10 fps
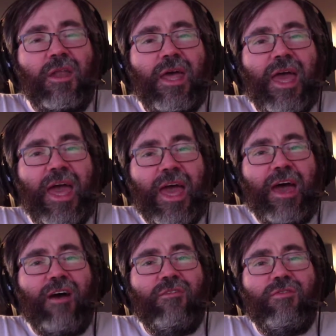to
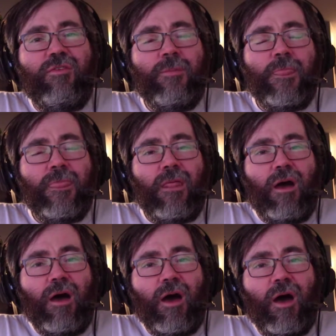have
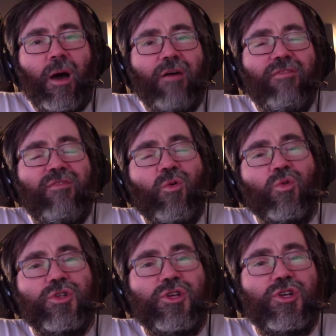a
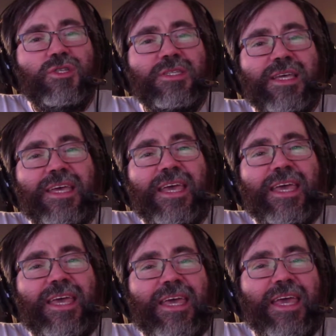folder's
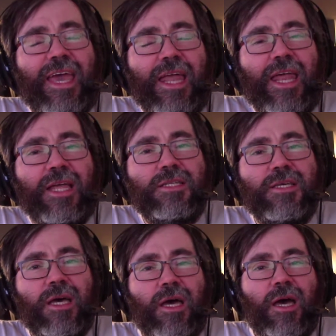key in it.
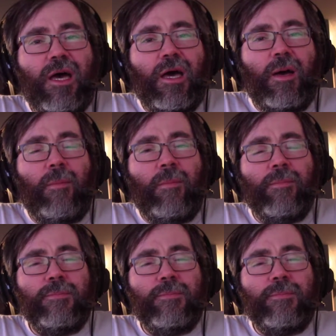Um,